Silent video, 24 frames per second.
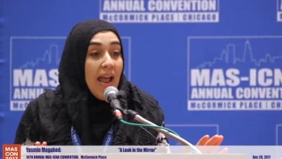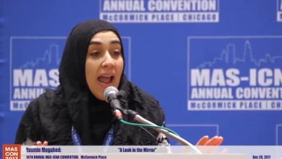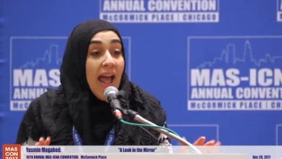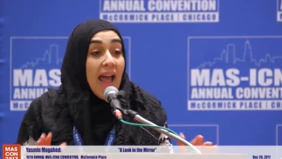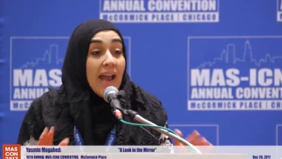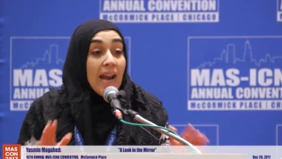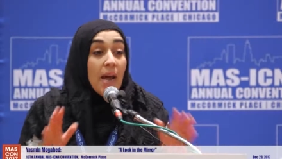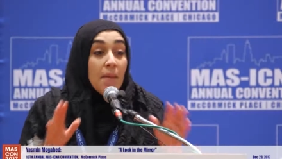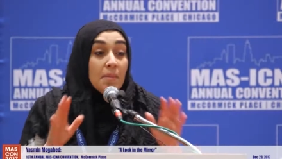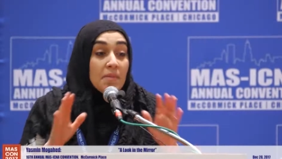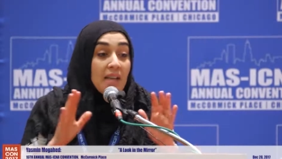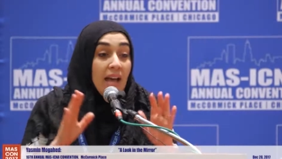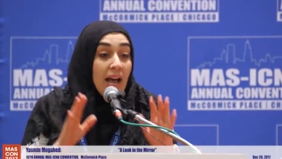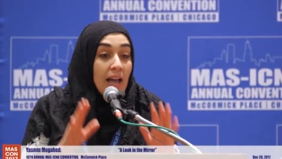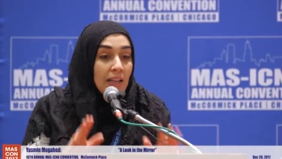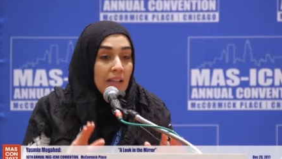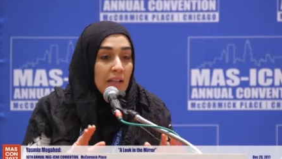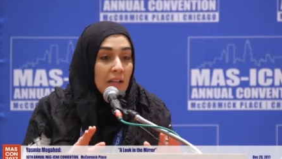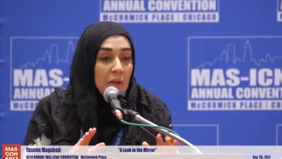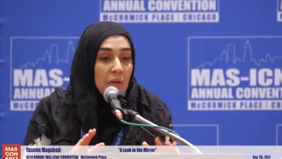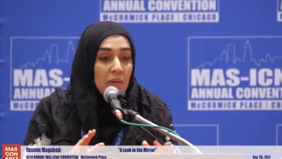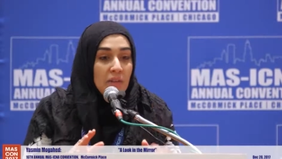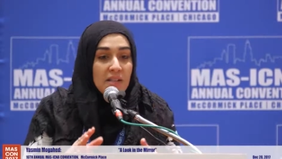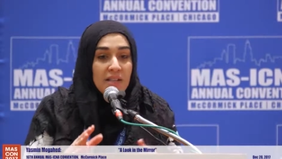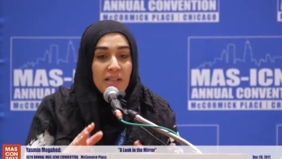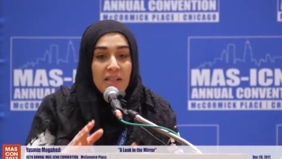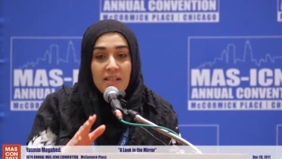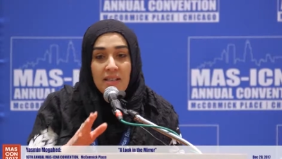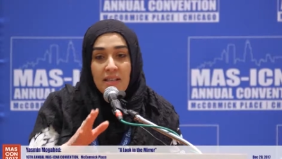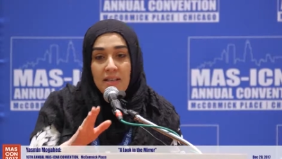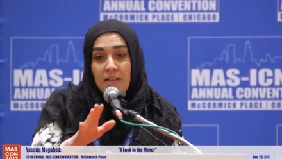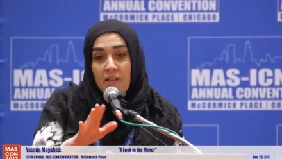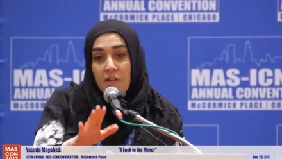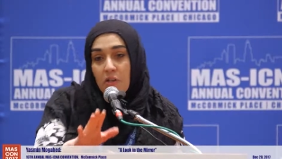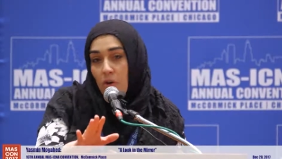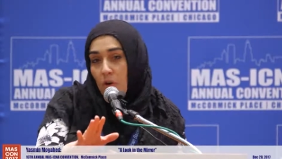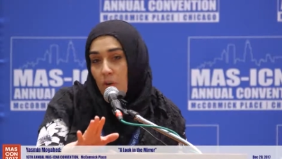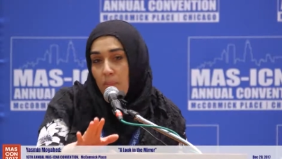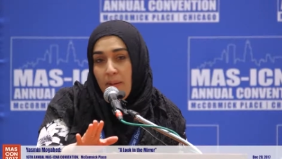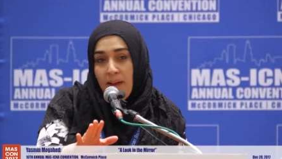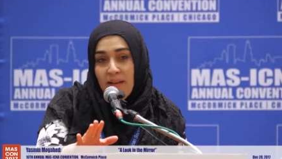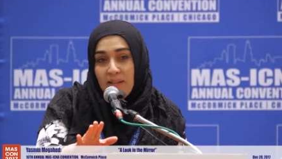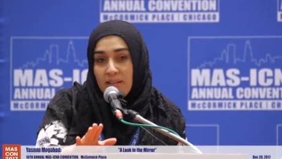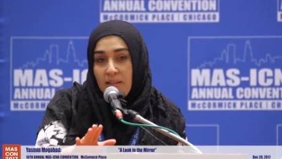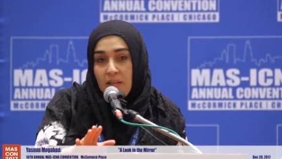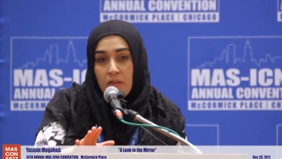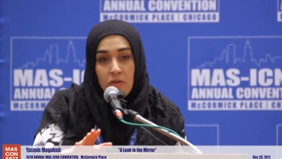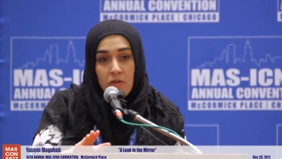And I'm telling you this because it's in your
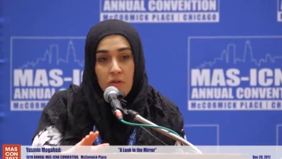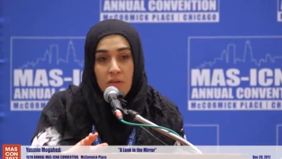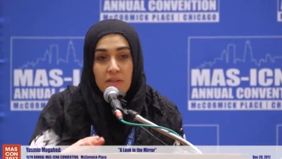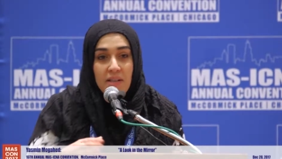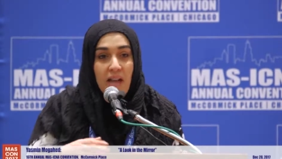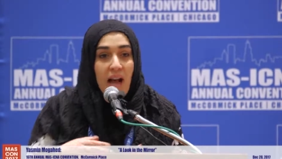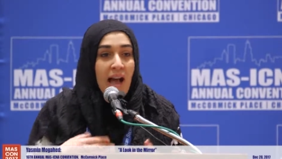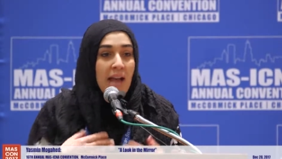best interest.